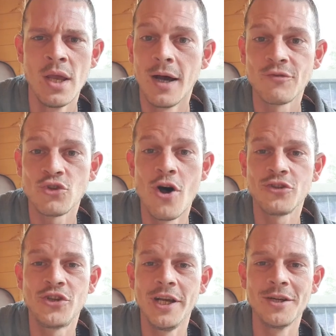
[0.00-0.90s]
I've just
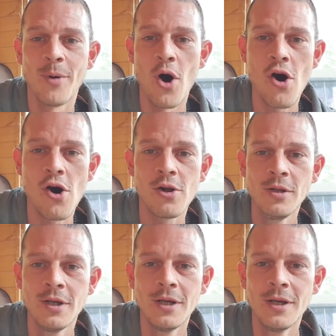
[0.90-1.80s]
not seen them
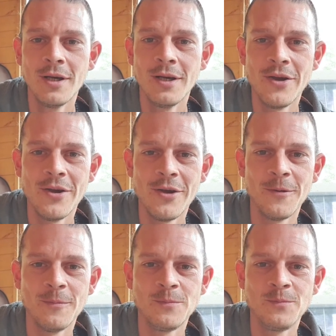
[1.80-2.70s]
all.
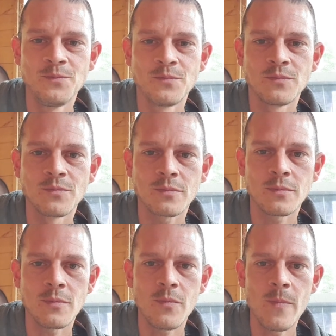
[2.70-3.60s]
Um,
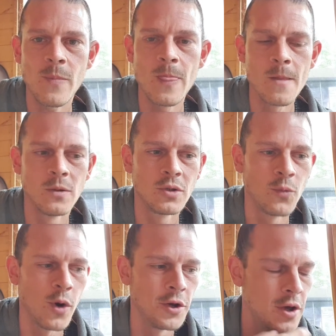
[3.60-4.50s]
the
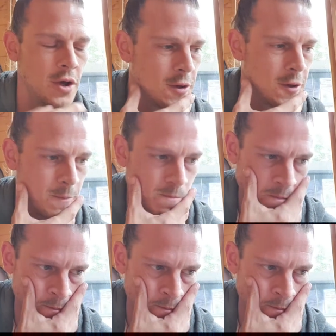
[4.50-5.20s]
one, um,